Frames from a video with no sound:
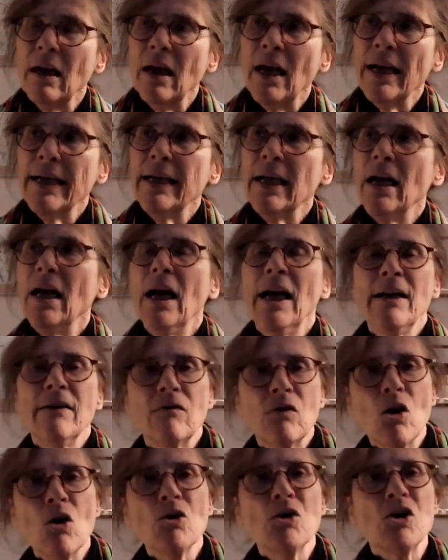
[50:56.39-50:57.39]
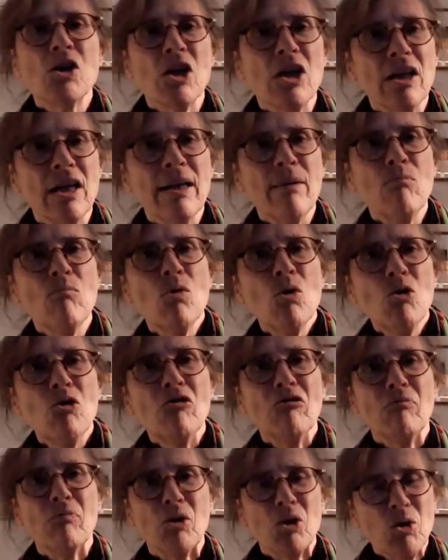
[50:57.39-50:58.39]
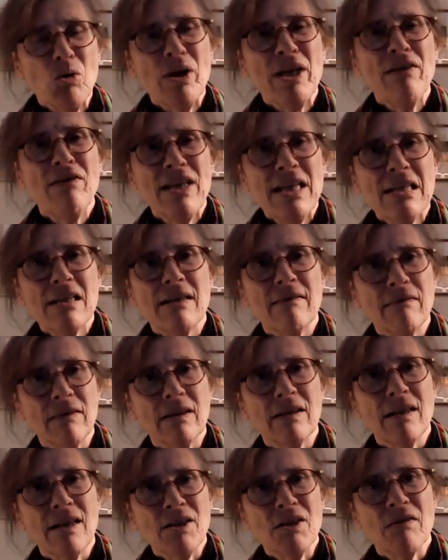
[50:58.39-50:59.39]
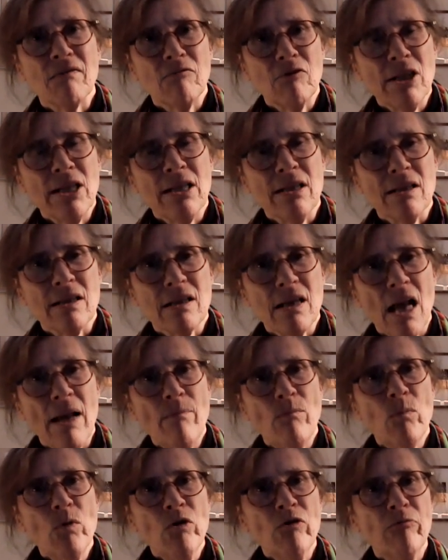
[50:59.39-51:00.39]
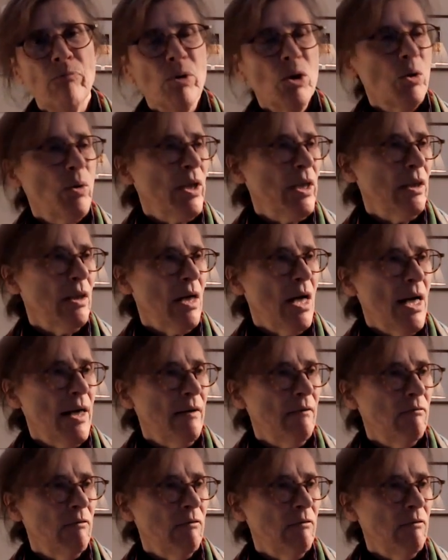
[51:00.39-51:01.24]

I kind of constantly moved between these different kinds of readers. I moved between the kind